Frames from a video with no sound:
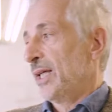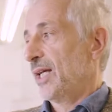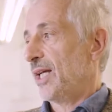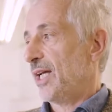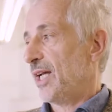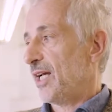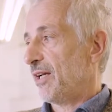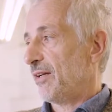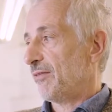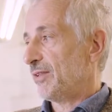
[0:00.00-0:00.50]

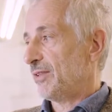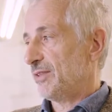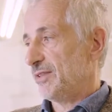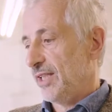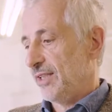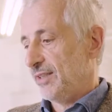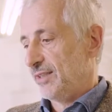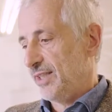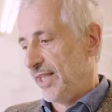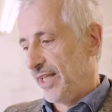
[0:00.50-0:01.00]

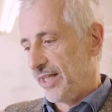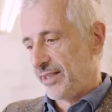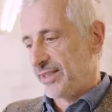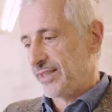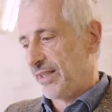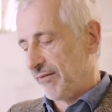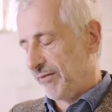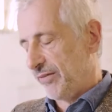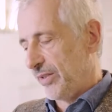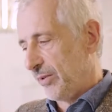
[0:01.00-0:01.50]
There
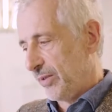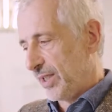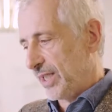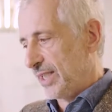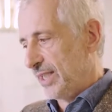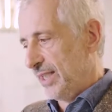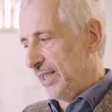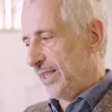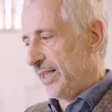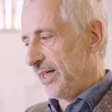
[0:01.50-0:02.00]
is a very
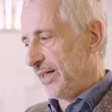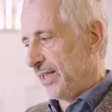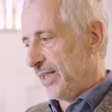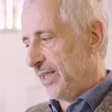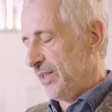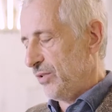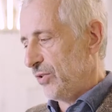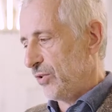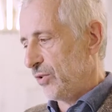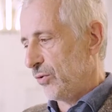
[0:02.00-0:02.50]
clear
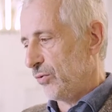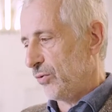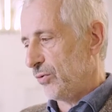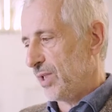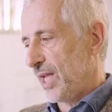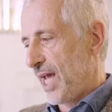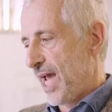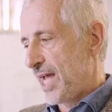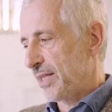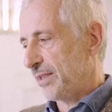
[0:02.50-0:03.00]
issue
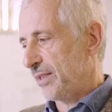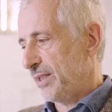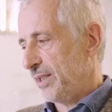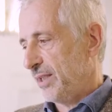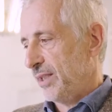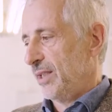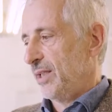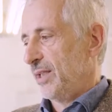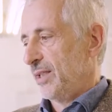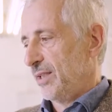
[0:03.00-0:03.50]
that
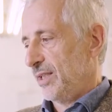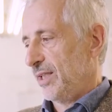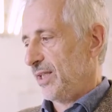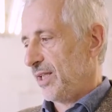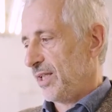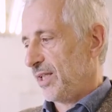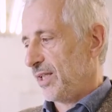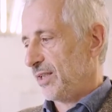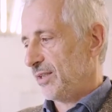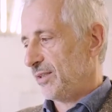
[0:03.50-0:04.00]

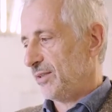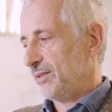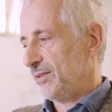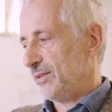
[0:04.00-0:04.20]
where